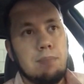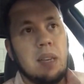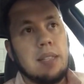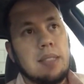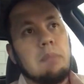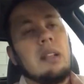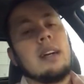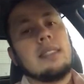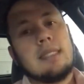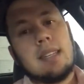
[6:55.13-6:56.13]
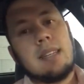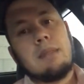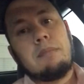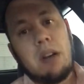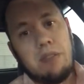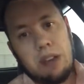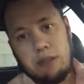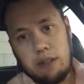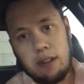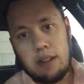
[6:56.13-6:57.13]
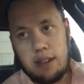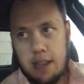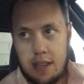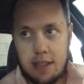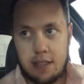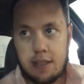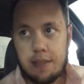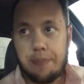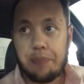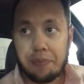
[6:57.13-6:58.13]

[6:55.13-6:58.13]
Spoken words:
piece applies to Melvin Gordon, is